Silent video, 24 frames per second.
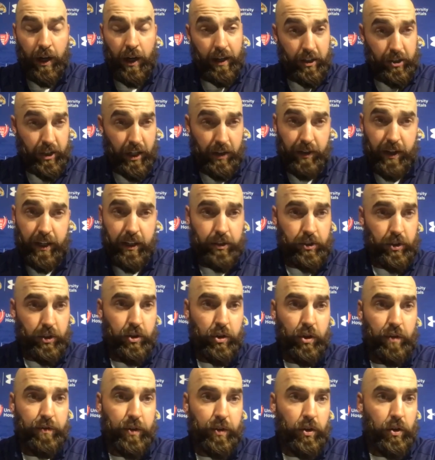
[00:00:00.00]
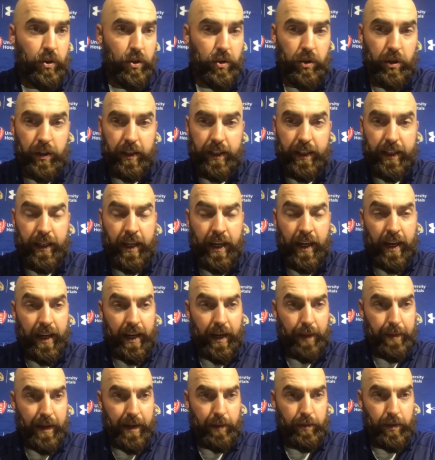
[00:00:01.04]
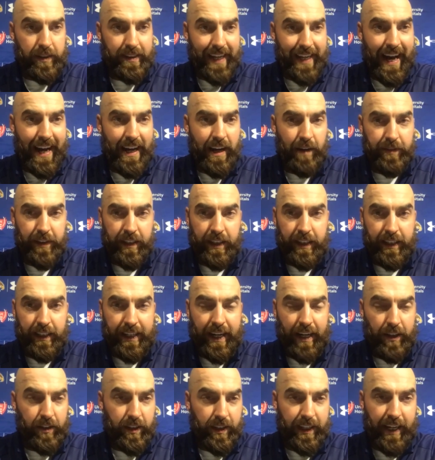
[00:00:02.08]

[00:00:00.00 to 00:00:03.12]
and generate a turnover early and be able to tie everything together.